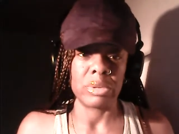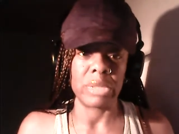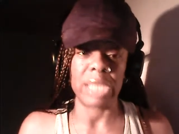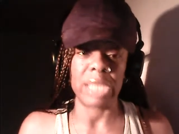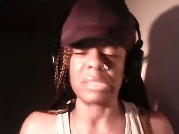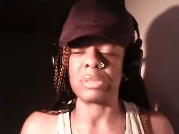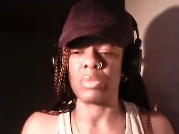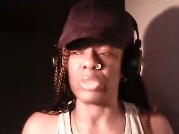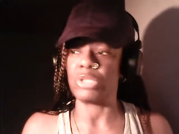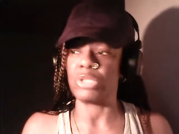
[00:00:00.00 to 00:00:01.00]
That's
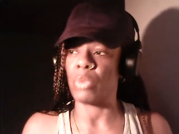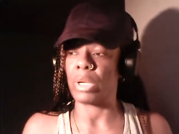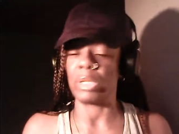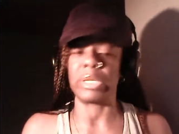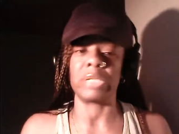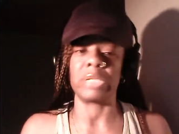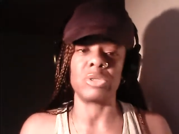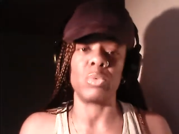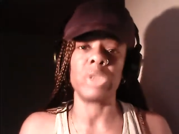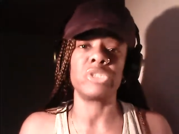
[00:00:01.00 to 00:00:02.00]
what you want to look into.
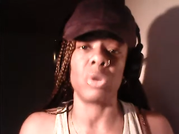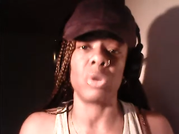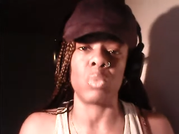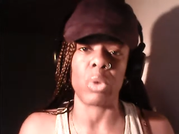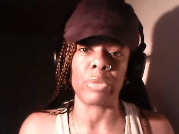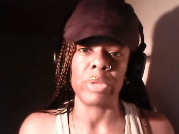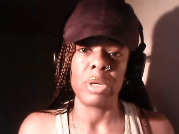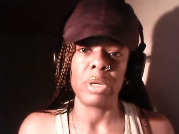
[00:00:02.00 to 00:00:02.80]
What's your worth?